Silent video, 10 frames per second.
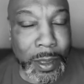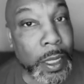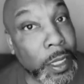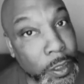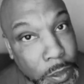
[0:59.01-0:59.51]

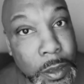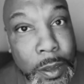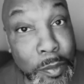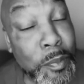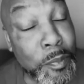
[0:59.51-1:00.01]
It's
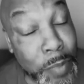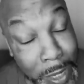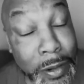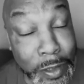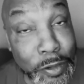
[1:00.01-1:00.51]

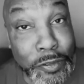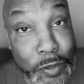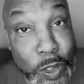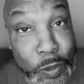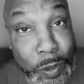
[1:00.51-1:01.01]
better than the
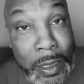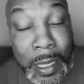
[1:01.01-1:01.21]
first one.